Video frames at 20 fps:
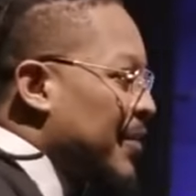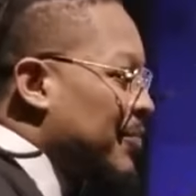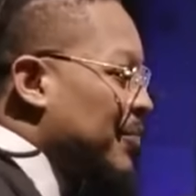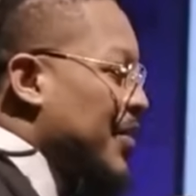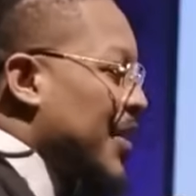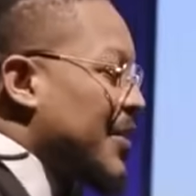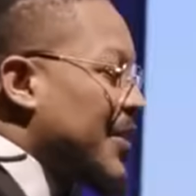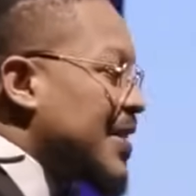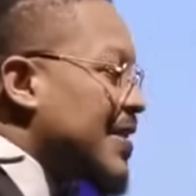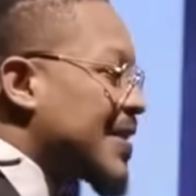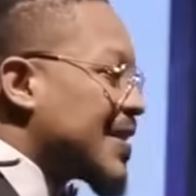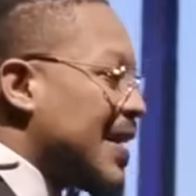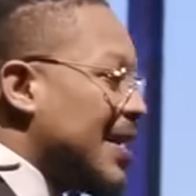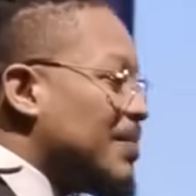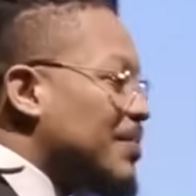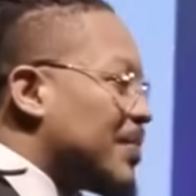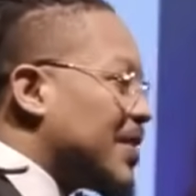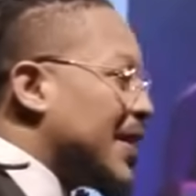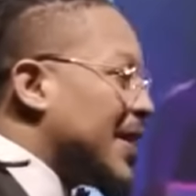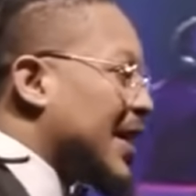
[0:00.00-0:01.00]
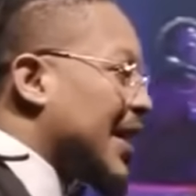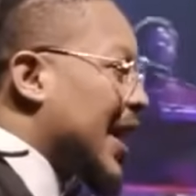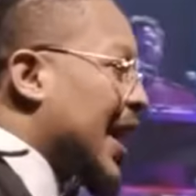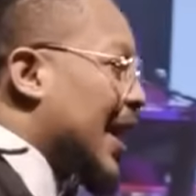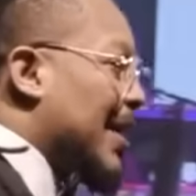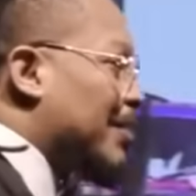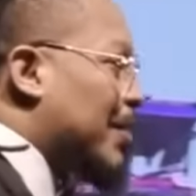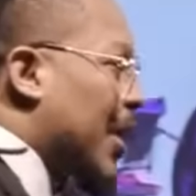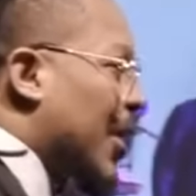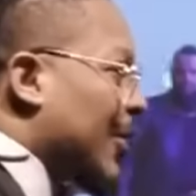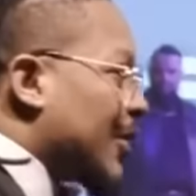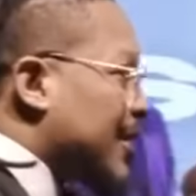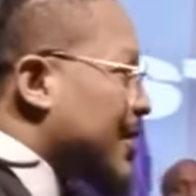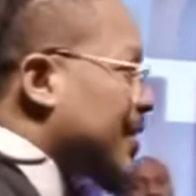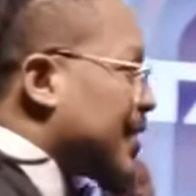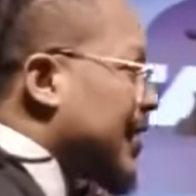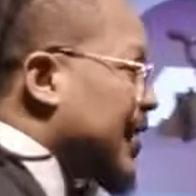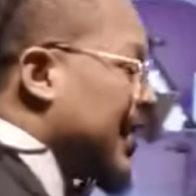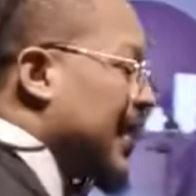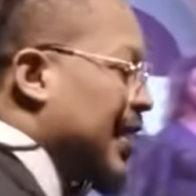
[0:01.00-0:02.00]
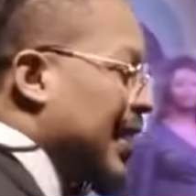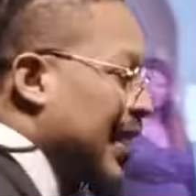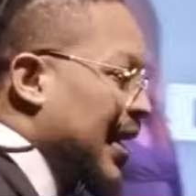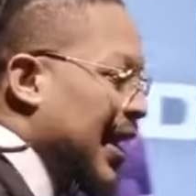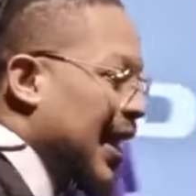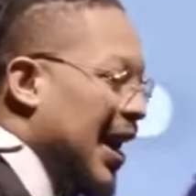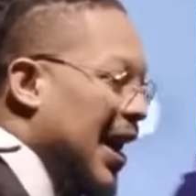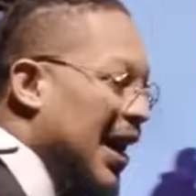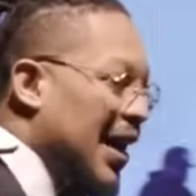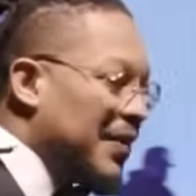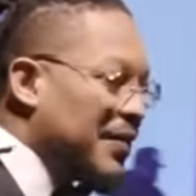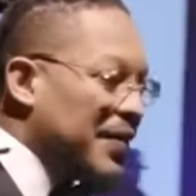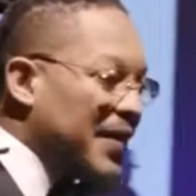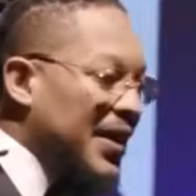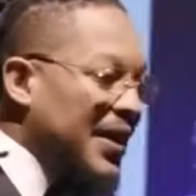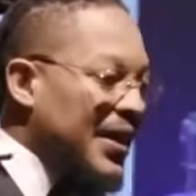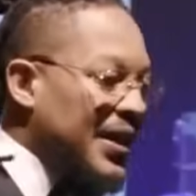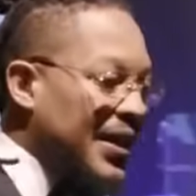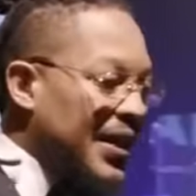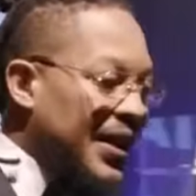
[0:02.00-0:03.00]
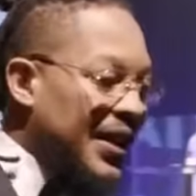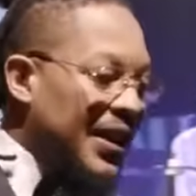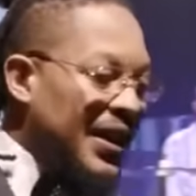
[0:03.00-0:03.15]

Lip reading: There is something about having